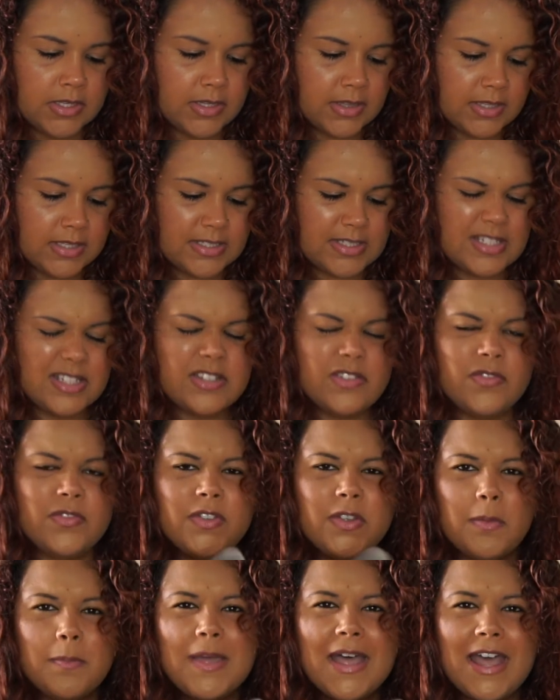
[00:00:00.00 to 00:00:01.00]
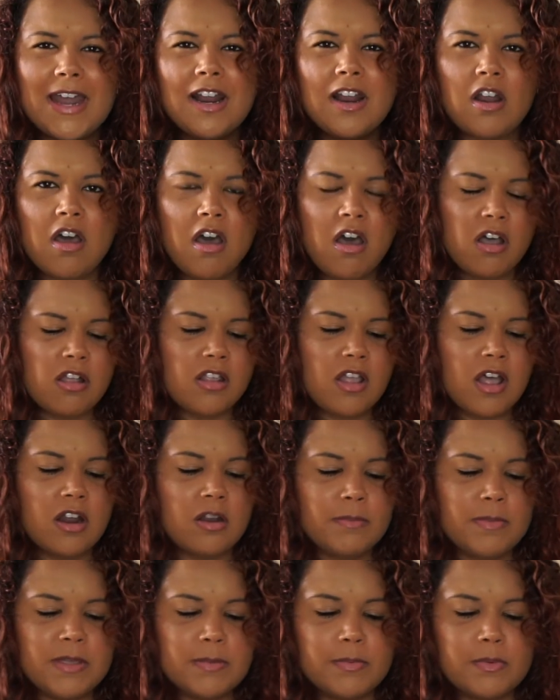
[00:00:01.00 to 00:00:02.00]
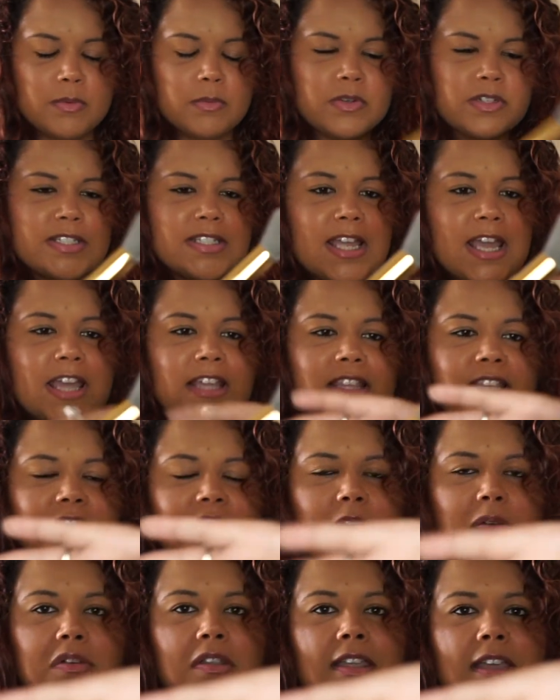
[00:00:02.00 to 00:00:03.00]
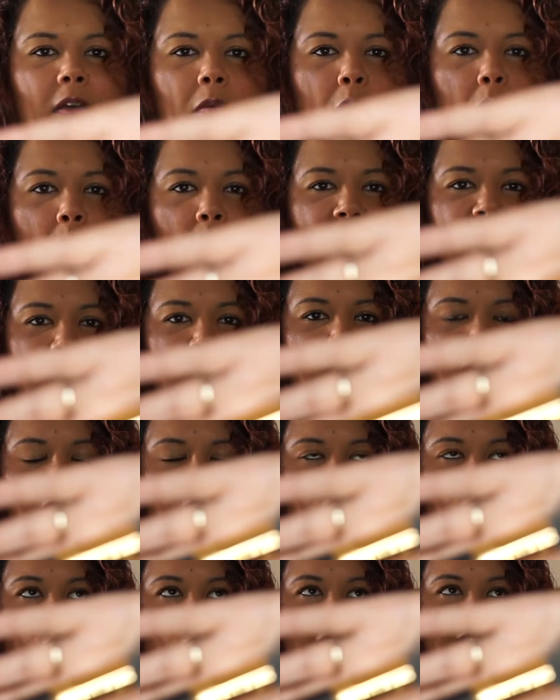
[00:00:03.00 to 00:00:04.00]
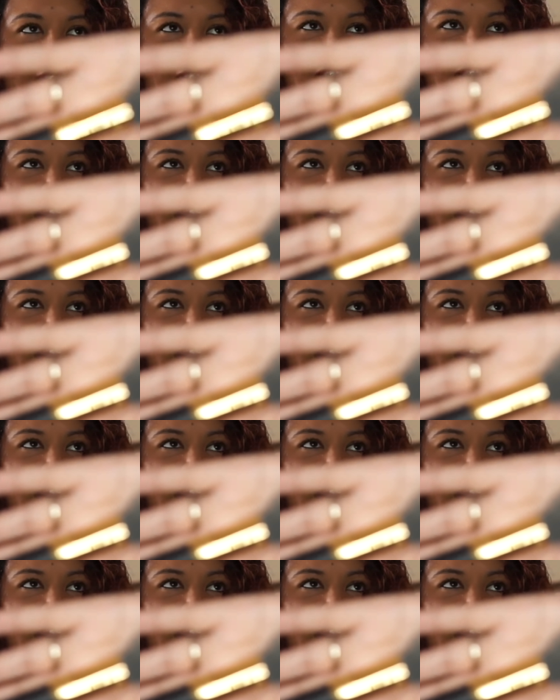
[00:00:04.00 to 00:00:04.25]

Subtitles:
This doesn't feel bad at all. A lot of people were saying that they were like lightweight,